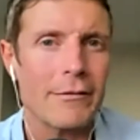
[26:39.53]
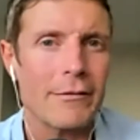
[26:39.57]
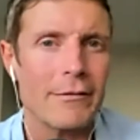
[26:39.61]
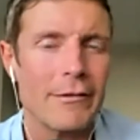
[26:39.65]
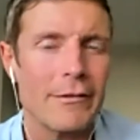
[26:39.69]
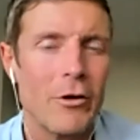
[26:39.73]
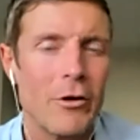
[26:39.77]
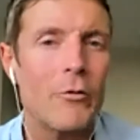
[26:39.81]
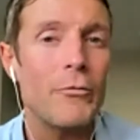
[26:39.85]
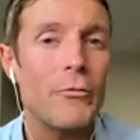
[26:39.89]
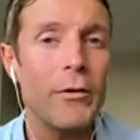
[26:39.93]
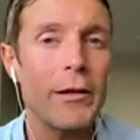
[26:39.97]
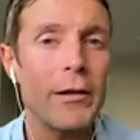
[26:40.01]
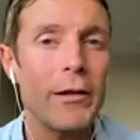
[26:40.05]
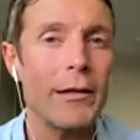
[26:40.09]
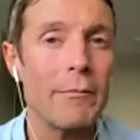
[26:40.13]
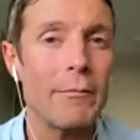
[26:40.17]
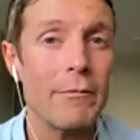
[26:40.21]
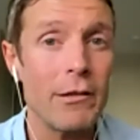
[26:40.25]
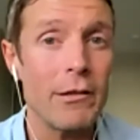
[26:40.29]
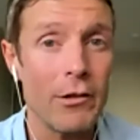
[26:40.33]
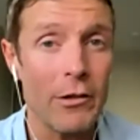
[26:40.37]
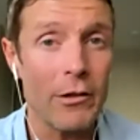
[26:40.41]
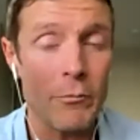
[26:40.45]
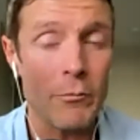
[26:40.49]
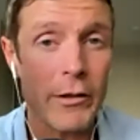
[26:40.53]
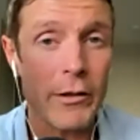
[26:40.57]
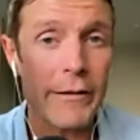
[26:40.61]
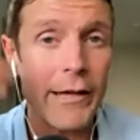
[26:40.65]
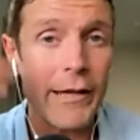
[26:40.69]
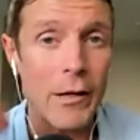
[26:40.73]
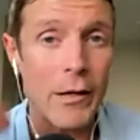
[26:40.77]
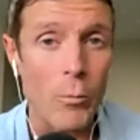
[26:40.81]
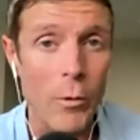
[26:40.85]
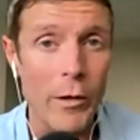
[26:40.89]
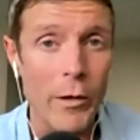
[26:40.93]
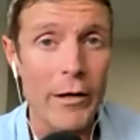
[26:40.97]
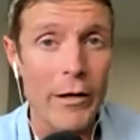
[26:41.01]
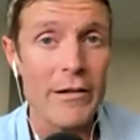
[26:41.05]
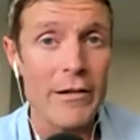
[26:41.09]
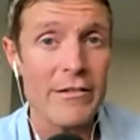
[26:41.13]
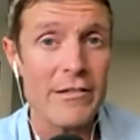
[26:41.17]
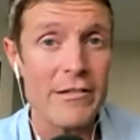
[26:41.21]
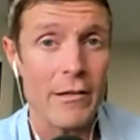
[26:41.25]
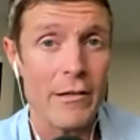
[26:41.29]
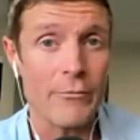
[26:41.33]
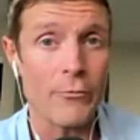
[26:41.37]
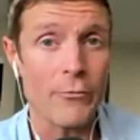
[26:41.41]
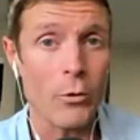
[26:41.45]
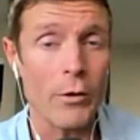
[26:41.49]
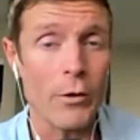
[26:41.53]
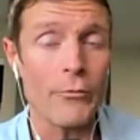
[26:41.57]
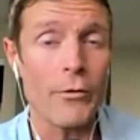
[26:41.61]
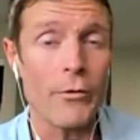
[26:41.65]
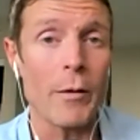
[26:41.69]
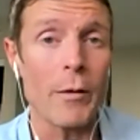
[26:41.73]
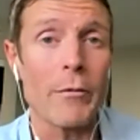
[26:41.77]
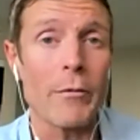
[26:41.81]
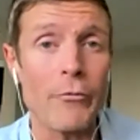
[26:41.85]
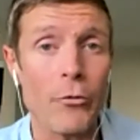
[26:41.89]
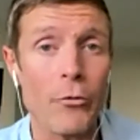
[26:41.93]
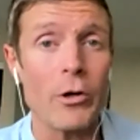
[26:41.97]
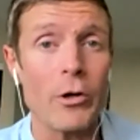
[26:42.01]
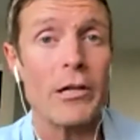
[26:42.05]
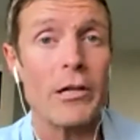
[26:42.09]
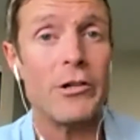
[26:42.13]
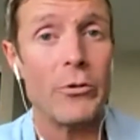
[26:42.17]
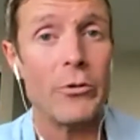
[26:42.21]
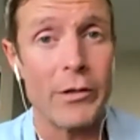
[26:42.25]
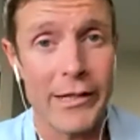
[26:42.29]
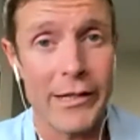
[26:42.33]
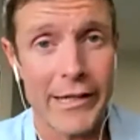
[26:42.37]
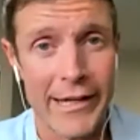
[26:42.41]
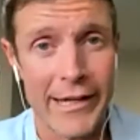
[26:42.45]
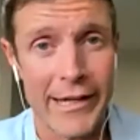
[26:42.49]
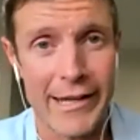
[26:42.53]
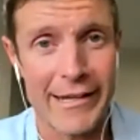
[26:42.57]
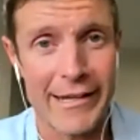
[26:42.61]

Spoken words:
hopefully you can bring that awareness to the forefront before you do it again,